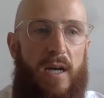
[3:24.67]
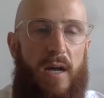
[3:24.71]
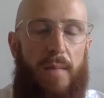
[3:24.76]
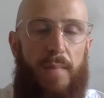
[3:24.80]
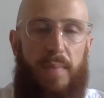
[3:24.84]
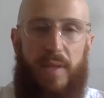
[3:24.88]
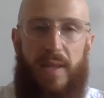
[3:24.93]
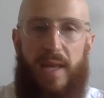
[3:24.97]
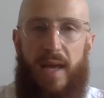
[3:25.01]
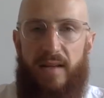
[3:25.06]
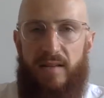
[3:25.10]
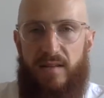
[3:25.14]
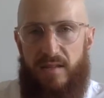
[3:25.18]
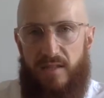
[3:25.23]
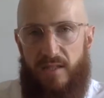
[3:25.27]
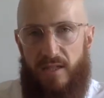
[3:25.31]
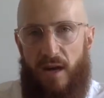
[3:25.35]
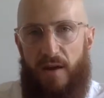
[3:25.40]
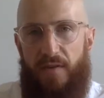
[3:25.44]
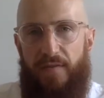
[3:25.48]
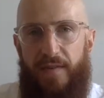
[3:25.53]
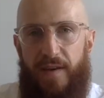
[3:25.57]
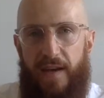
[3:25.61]
But that
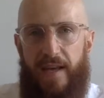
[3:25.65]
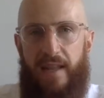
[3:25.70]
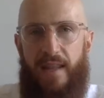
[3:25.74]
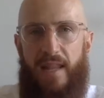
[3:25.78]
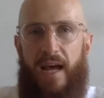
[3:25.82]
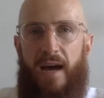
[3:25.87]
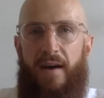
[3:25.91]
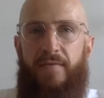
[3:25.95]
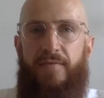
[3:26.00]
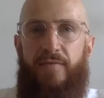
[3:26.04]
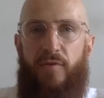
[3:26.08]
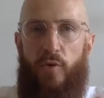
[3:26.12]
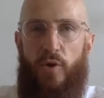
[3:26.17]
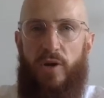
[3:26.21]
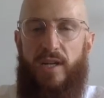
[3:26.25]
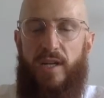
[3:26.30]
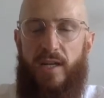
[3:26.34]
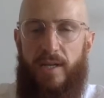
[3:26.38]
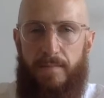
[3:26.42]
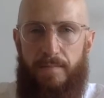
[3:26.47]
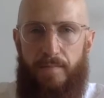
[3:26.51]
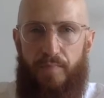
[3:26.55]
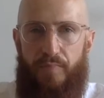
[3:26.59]
stuffing and that
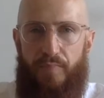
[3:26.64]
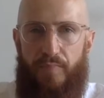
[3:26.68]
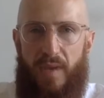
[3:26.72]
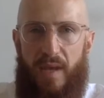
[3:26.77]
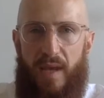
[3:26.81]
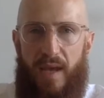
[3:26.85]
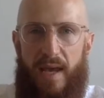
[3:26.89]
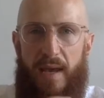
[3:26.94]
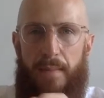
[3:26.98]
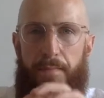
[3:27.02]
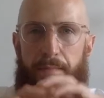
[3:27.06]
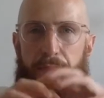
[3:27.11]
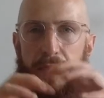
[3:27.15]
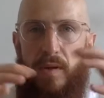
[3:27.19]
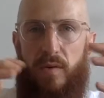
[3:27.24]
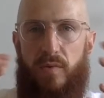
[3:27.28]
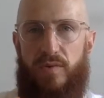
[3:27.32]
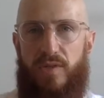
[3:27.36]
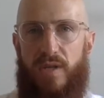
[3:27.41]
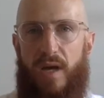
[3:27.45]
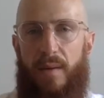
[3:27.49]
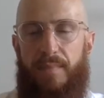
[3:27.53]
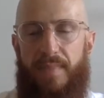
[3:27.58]
avoiding, it
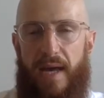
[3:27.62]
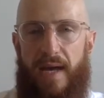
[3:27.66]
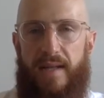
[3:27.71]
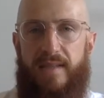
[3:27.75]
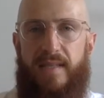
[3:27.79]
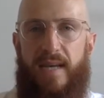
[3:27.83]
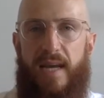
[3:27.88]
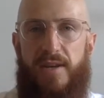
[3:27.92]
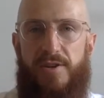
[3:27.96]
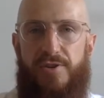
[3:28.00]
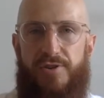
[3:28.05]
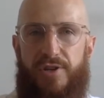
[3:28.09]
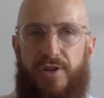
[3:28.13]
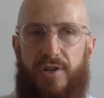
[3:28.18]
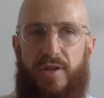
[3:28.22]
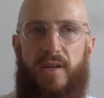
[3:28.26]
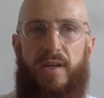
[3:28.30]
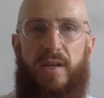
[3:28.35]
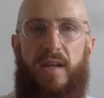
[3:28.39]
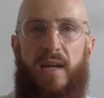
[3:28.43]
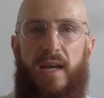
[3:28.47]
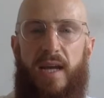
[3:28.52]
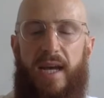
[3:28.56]
builds up that tension,
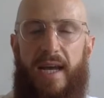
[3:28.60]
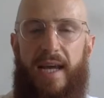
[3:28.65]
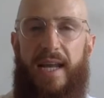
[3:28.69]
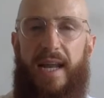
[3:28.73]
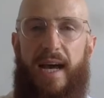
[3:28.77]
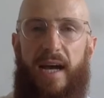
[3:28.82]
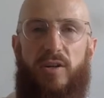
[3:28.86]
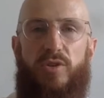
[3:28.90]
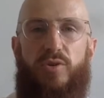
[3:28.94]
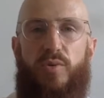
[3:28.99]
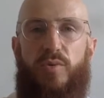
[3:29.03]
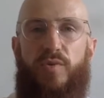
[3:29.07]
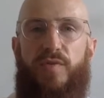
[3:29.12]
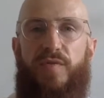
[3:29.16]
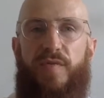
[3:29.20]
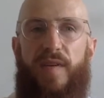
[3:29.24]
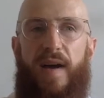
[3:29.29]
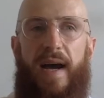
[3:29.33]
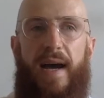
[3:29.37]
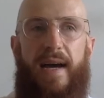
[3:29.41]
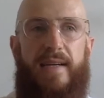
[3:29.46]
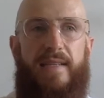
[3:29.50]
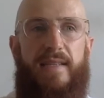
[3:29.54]
and in actual
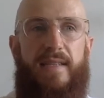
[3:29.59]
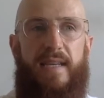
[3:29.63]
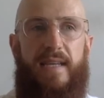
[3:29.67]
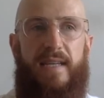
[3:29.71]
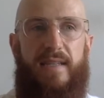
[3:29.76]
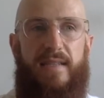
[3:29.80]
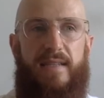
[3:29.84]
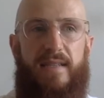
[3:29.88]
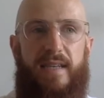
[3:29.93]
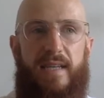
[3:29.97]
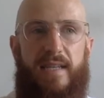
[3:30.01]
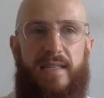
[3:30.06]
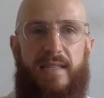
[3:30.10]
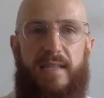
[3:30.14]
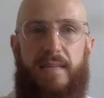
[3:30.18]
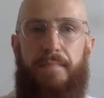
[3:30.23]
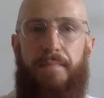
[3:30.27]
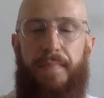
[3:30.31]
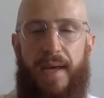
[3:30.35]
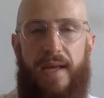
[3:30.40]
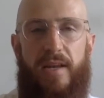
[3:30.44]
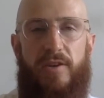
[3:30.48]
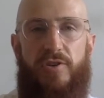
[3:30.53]
fact it's
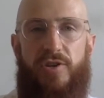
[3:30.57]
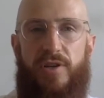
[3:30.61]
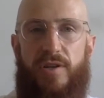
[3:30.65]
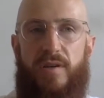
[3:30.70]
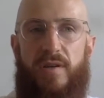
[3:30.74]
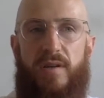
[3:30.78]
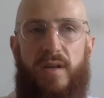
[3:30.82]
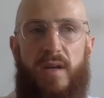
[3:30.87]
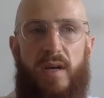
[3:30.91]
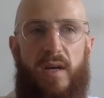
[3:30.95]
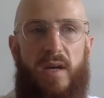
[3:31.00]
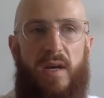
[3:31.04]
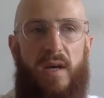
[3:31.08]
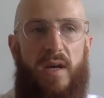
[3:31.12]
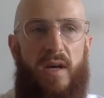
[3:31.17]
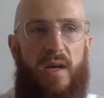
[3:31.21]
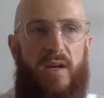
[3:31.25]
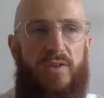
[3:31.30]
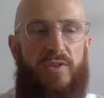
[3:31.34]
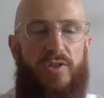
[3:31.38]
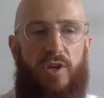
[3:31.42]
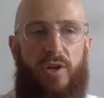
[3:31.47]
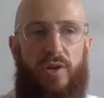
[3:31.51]
impinging.
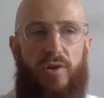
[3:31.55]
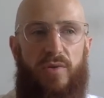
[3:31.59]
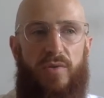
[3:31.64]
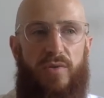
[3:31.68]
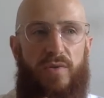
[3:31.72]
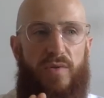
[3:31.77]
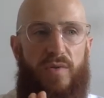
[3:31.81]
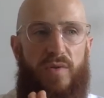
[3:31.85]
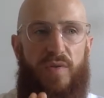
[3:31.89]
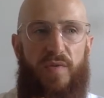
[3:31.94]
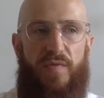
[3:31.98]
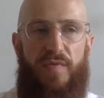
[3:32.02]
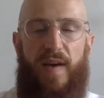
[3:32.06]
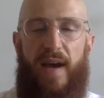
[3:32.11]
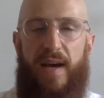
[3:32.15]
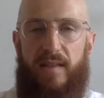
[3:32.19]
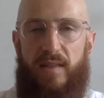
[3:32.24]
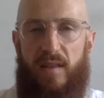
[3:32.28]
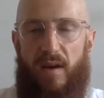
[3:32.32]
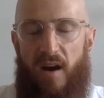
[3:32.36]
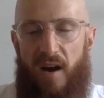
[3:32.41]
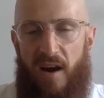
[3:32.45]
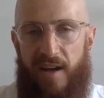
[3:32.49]
So the
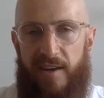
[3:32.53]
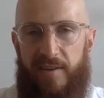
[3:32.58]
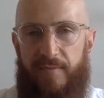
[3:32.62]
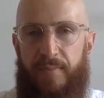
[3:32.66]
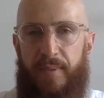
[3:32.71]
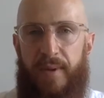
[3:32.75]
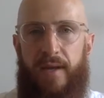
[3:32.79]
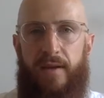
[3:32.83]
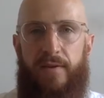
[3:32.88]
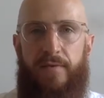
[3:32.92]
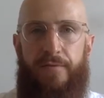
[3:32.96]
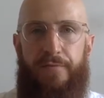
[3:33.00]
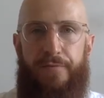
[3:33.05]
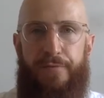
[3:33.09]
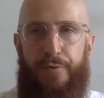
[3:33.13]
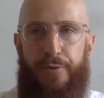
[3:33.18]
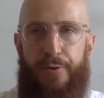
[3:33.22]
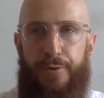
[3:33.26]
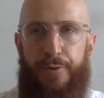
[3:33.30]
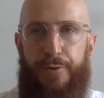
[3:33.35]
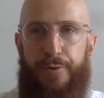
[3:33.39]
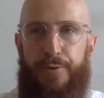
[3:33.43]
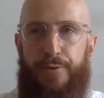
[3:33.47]
fact that I've been
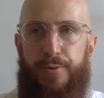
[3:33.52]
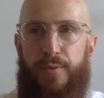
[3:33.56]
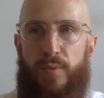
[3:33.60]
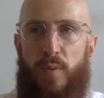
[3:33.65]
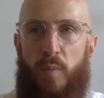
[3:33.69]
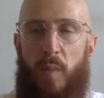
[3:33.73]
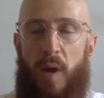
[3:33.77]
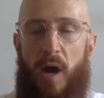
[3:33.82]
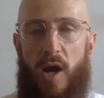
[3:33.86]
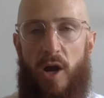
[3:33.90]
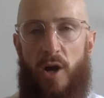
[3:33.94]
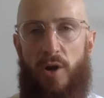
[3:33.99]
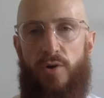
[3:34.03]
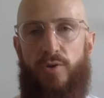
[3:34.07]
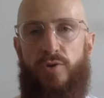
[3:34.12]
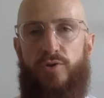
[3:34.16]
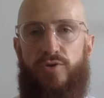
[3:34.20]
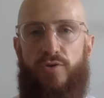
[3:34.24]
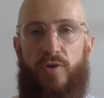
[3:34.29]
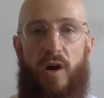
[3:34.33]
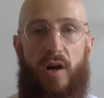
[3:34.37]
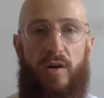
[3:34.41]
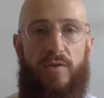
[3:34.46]
through my own
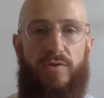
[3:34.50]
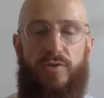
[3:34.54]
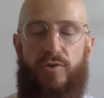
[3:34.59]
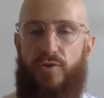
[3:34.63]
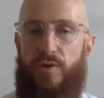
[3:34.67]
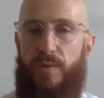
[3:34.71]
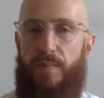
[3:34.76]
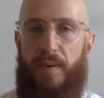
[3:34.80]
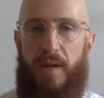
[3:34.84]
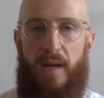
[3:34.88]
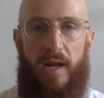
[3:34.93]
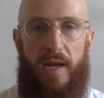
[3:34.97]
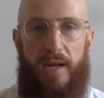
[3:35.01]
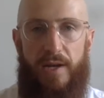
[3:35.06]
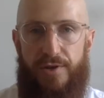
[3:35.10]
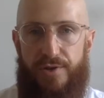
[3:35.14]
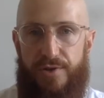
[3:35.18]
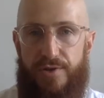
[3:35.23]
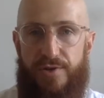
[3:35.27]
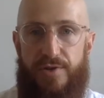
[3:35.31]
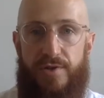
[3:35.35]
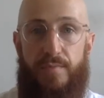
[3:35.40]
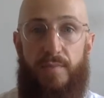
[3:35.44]
trials and
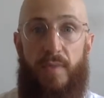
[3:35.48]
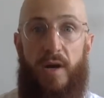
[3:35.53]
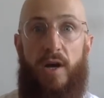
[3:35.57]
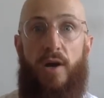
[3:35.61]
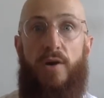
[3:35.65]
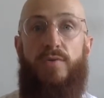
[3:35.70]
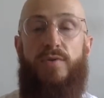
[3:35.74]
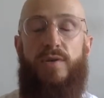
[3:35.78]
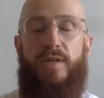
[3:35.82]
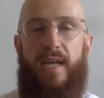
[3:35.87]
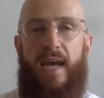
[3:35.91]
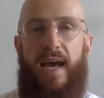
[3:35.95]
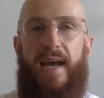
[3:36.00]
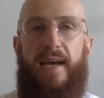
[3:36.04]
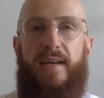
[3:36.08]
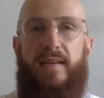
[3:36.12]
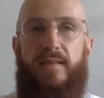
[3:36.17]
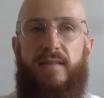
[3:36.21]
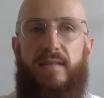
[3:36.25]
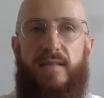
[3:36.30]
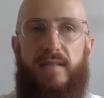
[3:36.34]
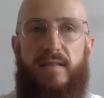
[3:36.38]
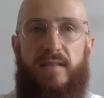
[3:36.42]
tribulations and my own
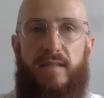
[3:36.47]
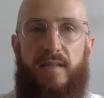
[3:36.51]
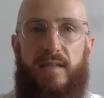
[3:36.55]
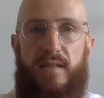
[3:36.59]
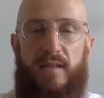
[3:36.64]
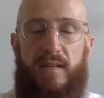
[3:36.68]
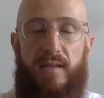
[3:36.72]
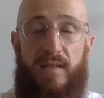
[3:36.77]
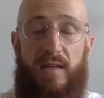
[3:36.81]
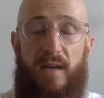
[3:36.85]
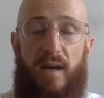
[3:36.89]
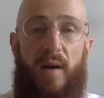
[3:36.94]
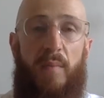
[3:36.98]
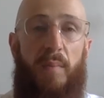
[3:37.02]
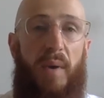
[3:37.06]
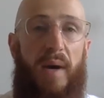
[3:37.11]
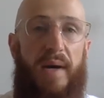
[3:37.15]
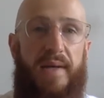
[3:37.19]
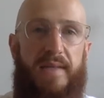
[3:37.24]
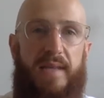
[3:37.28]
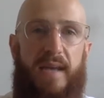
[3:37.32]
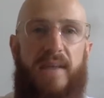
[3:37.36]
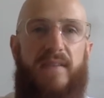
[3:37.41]
tests that are
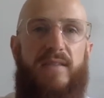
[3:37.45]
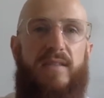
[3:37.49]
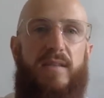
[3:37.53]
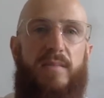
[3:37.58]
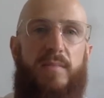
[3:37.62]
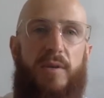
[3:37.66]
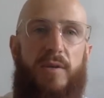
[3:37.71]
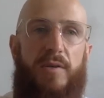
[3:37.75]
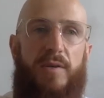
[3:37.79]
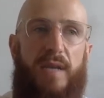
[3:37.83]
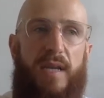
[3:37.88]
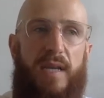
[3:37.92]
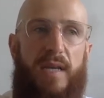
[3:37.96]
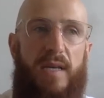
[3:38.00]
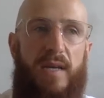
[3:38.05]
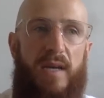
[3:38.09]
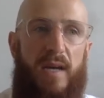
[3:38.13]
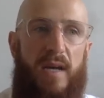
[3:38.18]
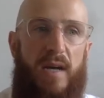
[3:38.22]
my testimony,